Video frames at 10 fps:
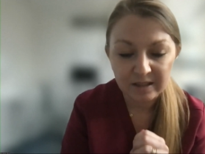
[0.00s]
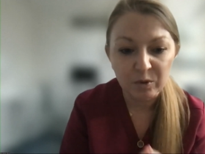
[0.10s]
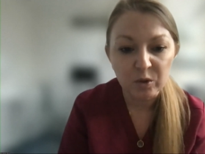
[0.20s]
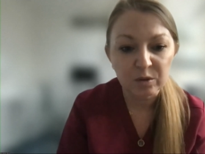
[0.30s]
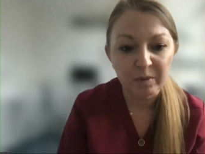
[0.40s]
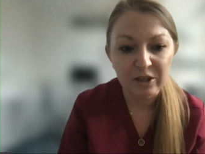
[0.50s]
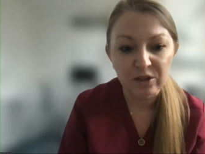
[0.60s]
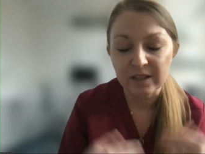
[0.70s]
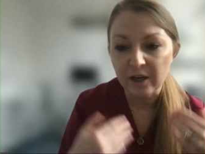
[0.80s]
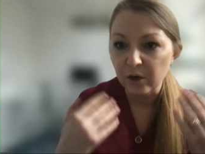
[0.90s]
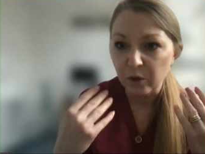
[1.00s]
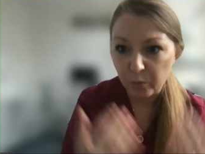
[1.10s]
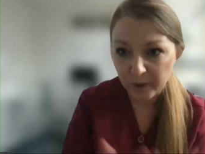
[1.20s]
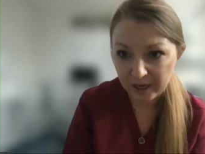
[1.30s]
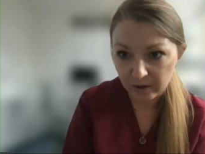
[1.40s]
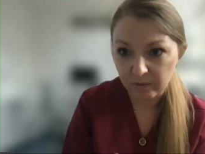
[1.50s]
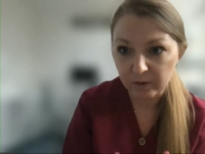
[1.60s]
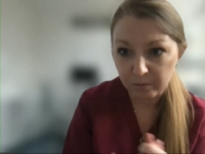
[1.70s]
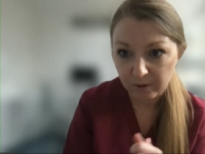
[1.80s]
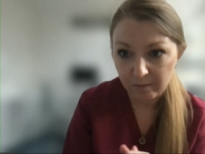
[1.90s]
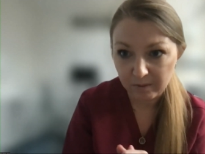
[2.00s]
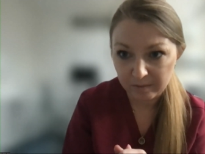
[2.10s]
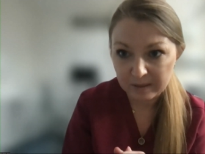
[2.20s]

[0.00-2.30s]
most patients are aware of the problem.